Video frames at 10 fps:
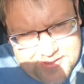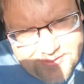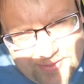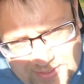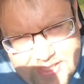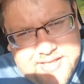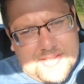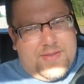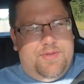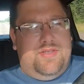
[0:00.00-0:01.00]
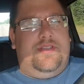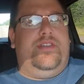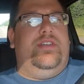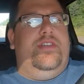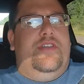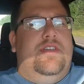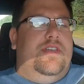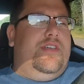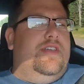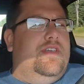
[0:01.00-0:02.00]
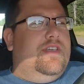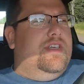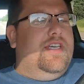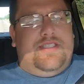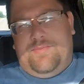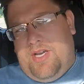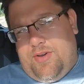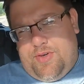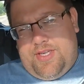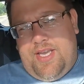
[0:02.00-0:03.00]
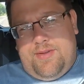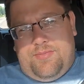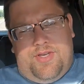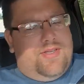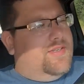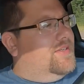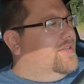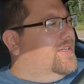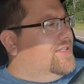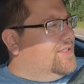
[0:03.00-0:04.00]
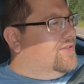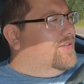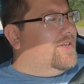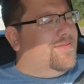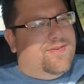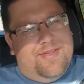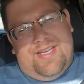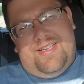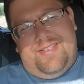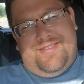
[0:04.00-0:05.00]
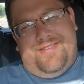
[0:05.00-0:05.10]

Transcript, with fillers: He was set. I mean, he hasn't bought one yet, but he's still looking for that